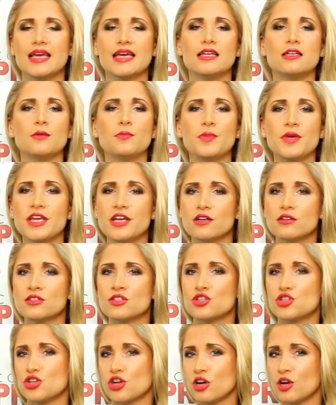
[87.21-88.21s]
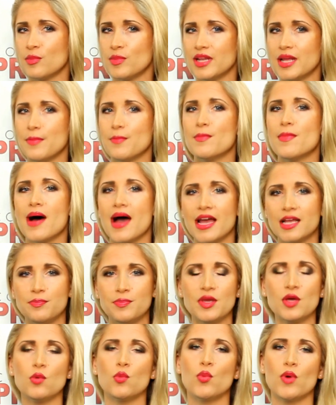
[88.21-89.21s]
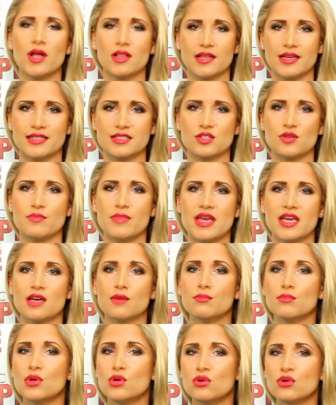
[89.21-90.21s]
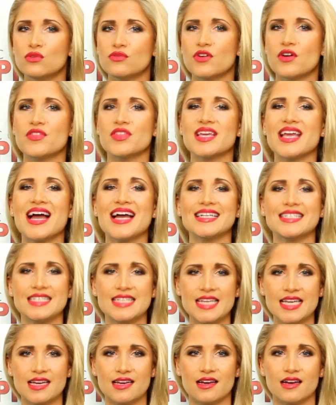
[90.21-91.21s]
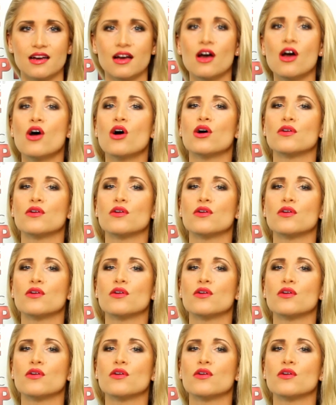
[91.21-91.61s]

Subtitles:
it appears Germany might be willing to make a move on the idea